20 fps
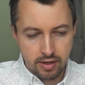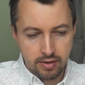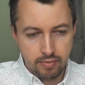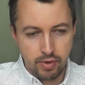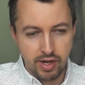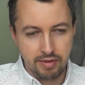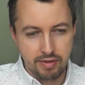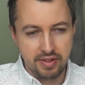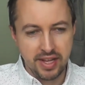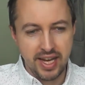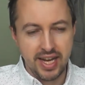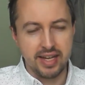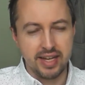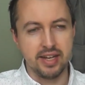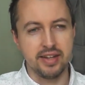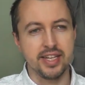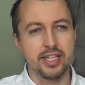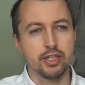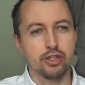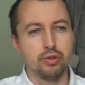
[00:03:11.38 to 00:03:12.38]
Whilst that
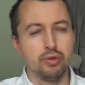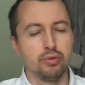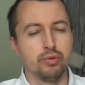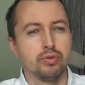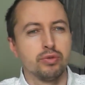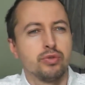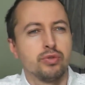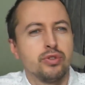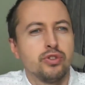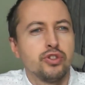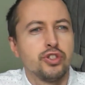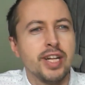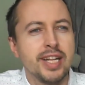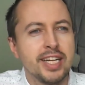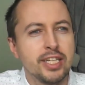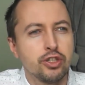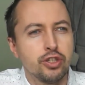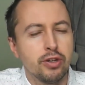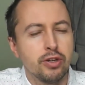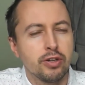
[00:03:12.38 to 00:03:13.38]
initial
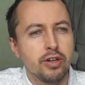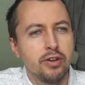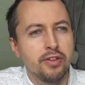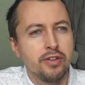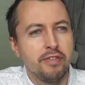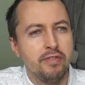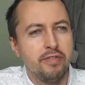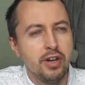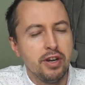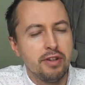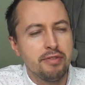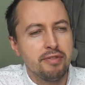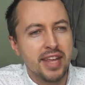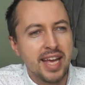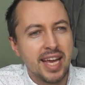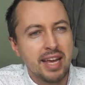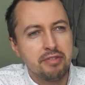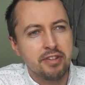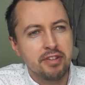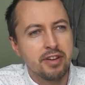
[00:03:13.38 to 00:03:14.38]
chili shock on the first
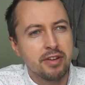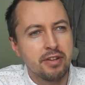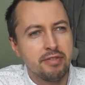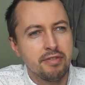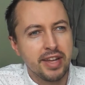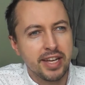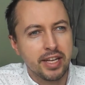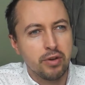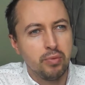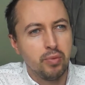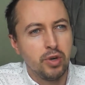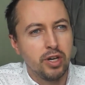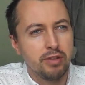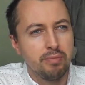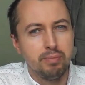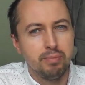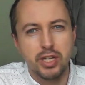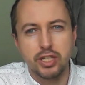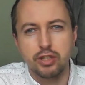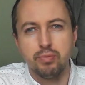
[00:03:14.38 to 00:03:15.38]
taste, second one
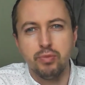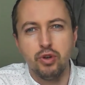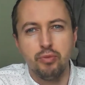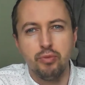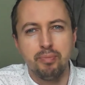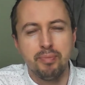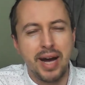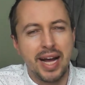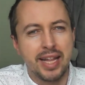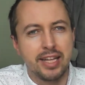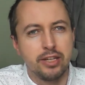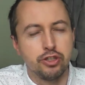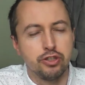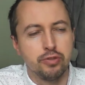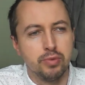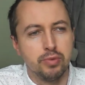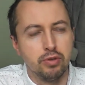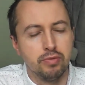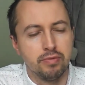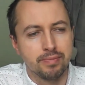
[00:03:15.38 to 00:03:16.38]
much more
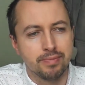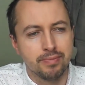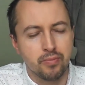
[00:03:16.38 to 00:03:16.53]
manageable.